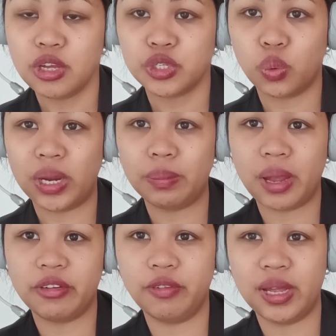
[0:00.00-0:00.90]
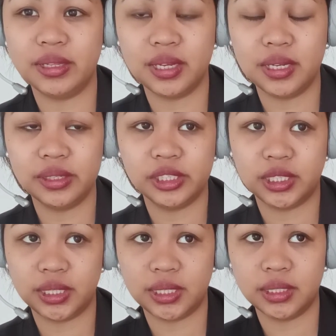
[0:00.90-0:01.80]
So what my friend did,
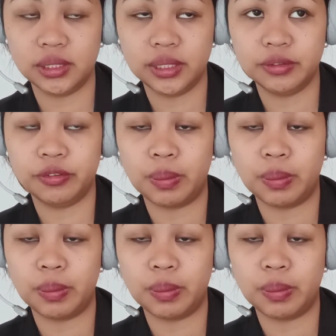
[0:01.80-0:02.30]
she learned